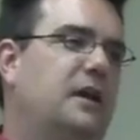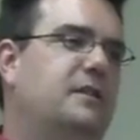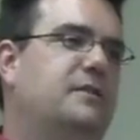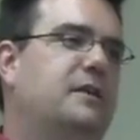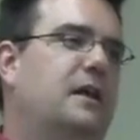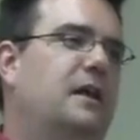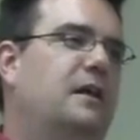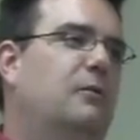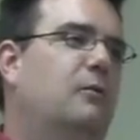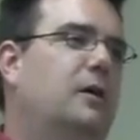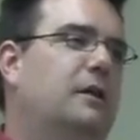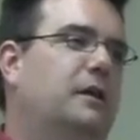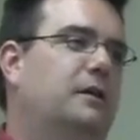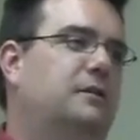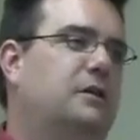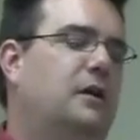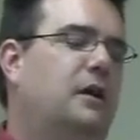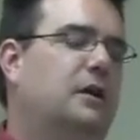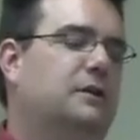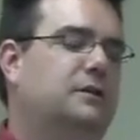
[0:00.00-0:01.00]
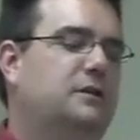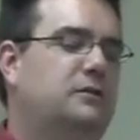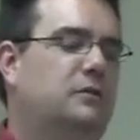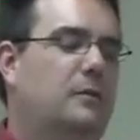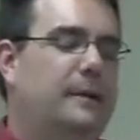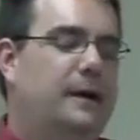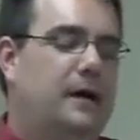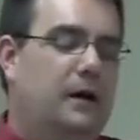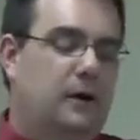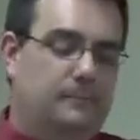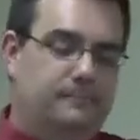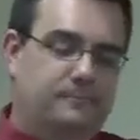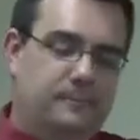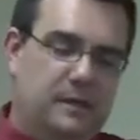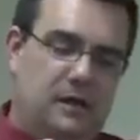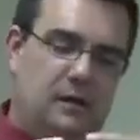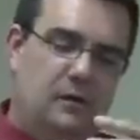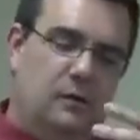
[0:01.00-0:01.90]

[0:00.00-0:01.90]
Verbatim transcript: and then I want to talk to you about